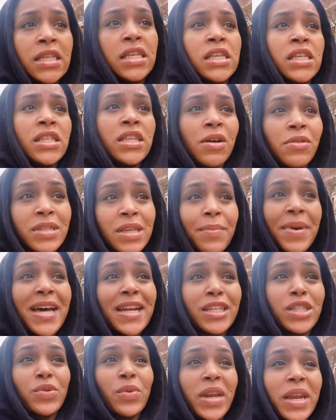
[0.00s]
So it's about
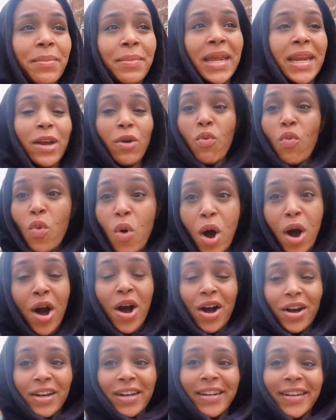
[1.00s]
a 20 minute
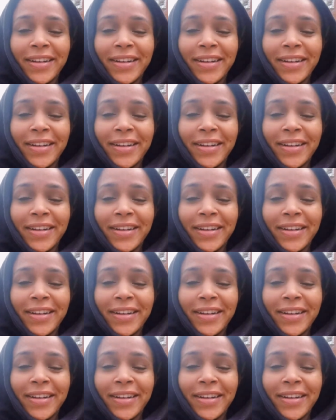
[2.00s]
walk.